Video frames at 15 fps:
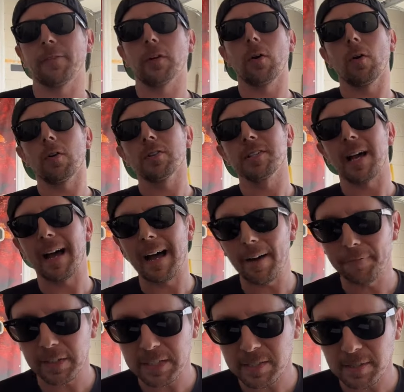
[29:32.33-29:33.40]
The car is
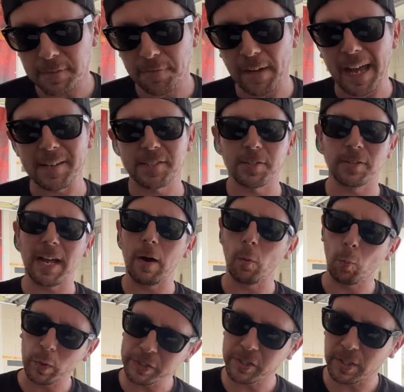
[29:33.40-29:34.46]
obviously faster now,
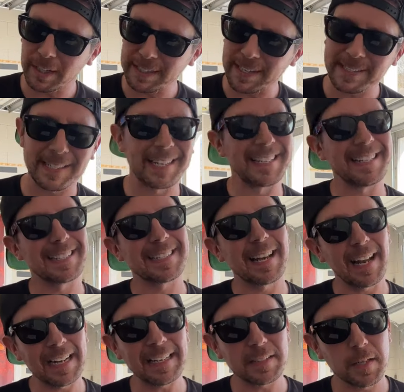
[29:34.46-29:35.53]
which, like I said, is
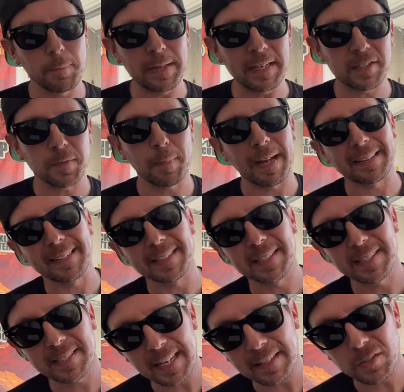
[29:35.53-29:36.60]
kind of to be expected
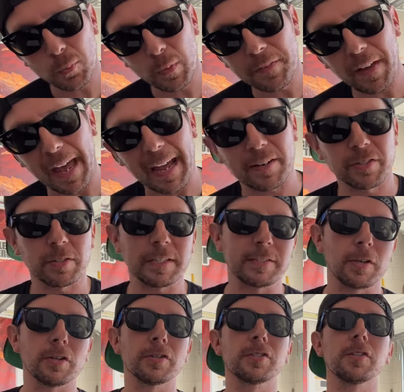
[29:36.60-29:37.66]
since we've actually
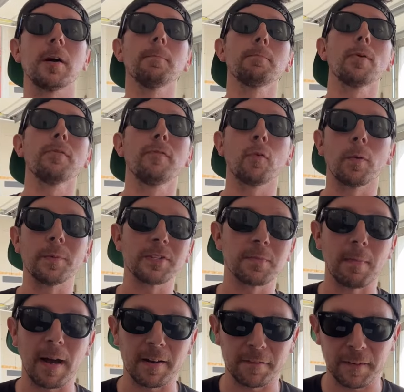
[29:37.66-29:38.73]
done some performance
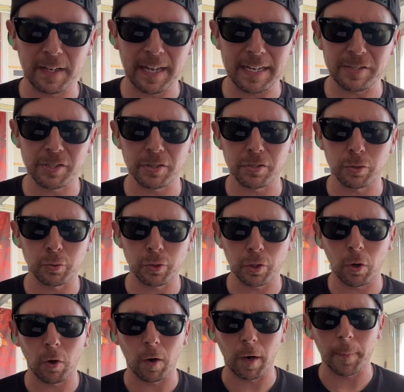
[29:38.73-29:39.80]
modification to the
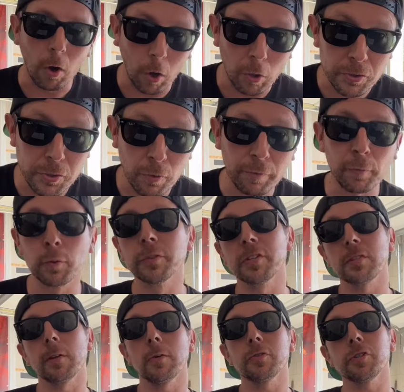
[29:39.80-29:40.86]
car. Also, full
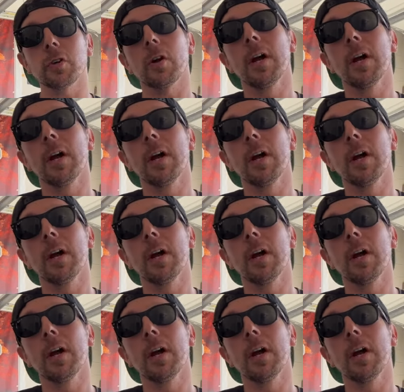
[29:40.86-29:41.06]
disclosure,